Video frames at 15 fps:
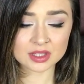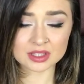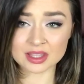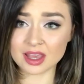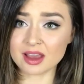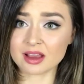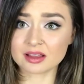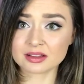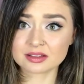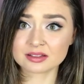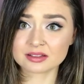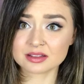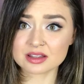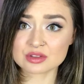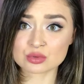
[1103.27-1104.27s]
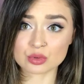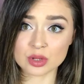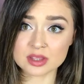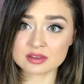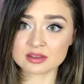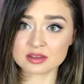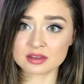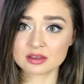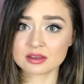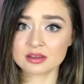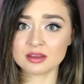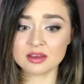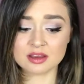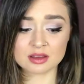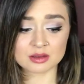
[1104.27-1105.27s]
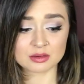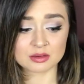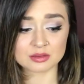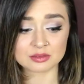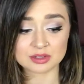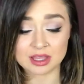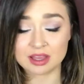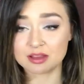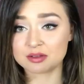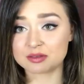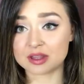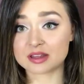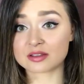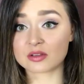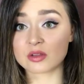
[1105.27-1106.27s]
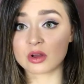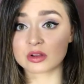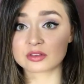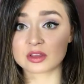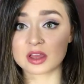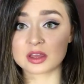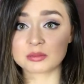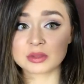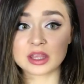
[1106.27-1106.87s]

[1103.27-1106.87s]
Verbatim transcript: Yeah, that's crazy. Yeah, that's a long time.